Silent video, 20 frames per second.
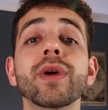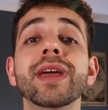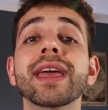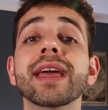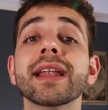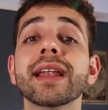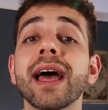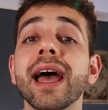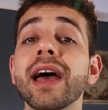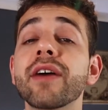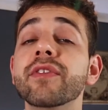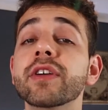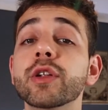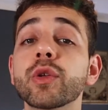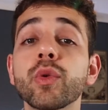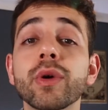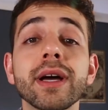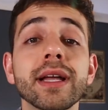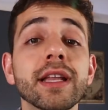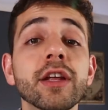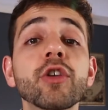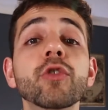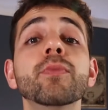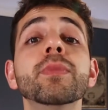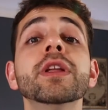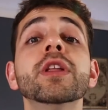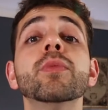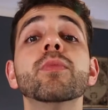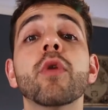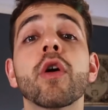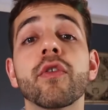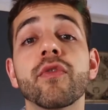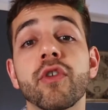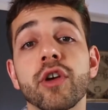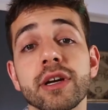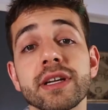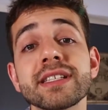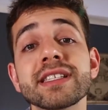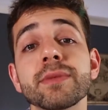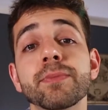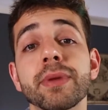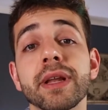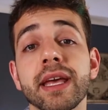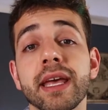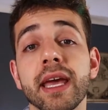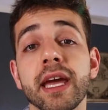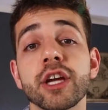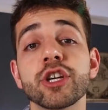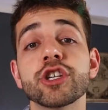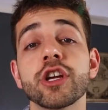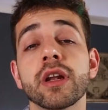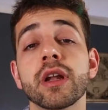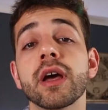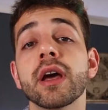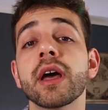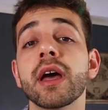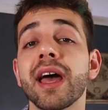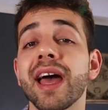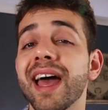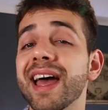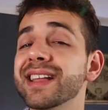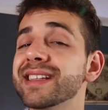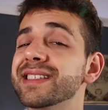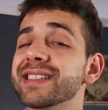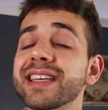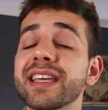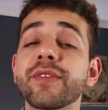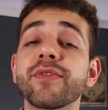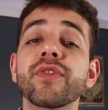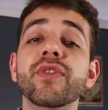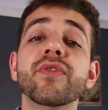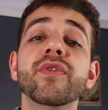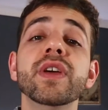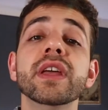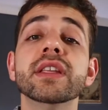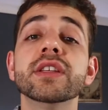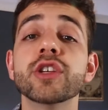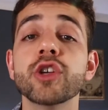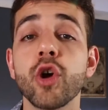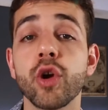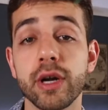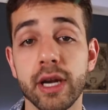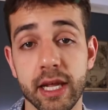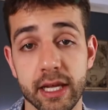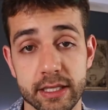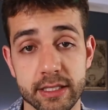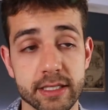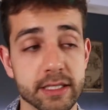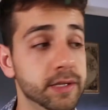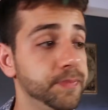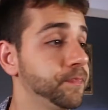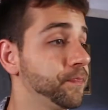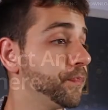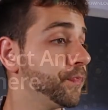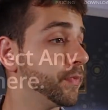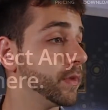we can have a look a little bit more for this application and see if it fits your needs.